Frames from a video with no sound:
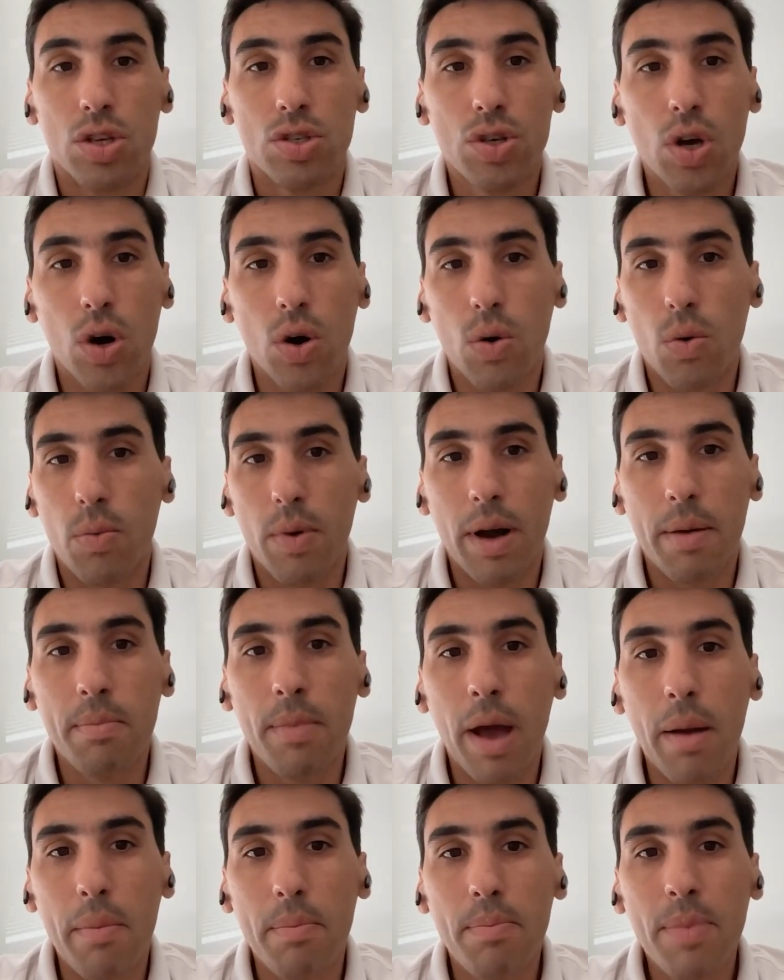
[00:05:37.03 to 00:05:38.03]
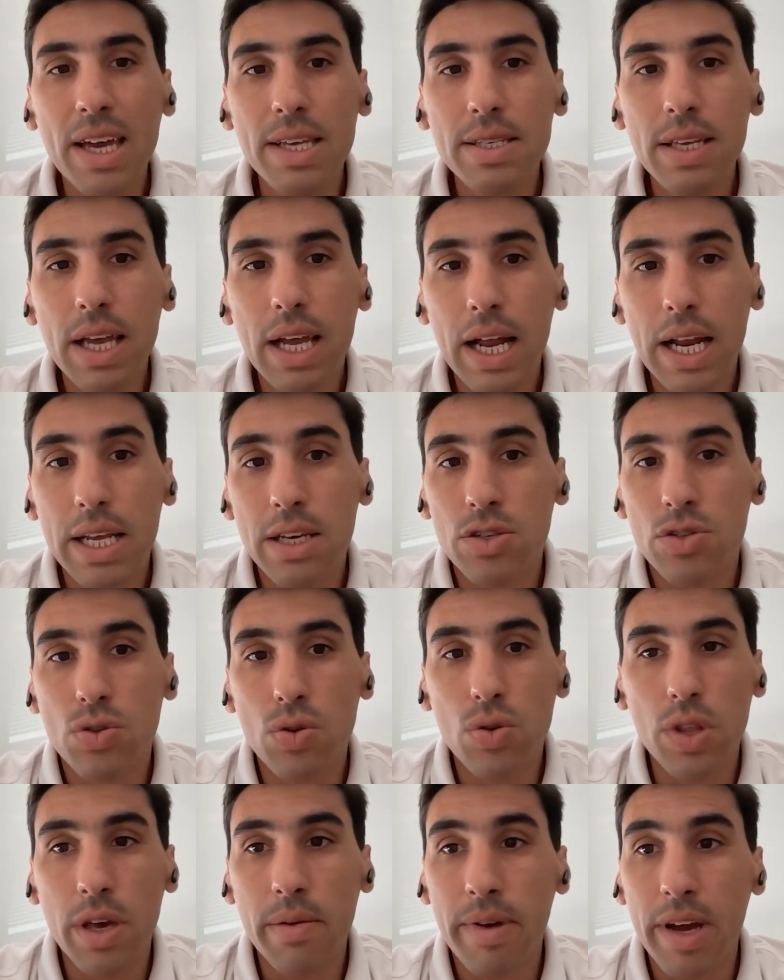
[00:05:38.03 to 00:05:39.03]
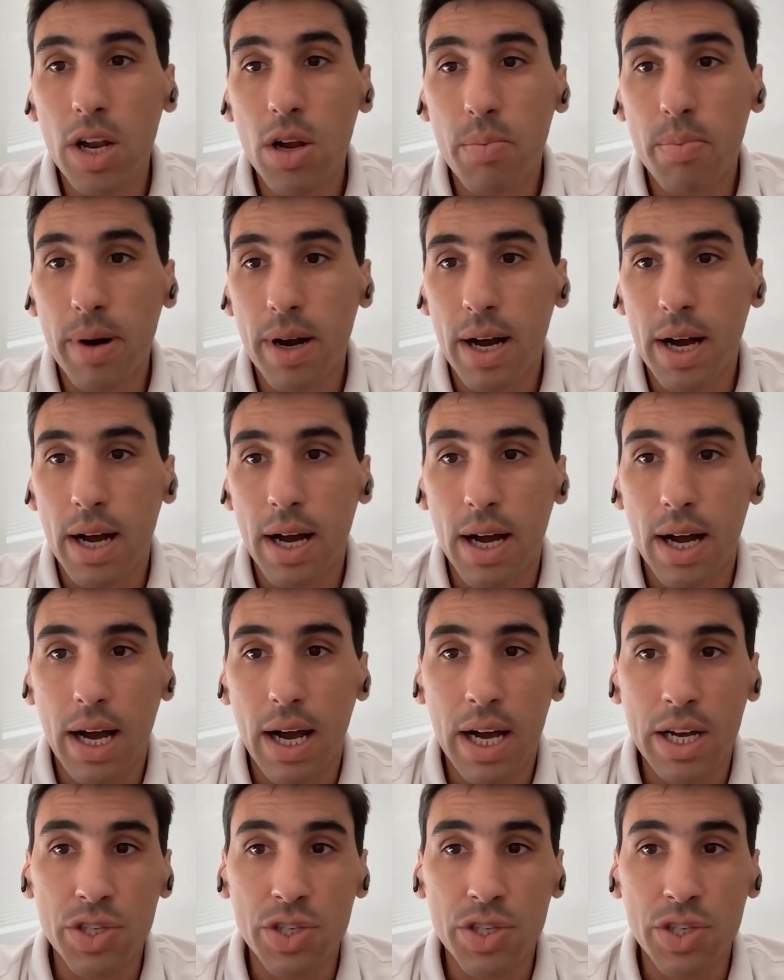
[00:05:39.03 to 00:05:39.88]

So basically, is to develop a, a,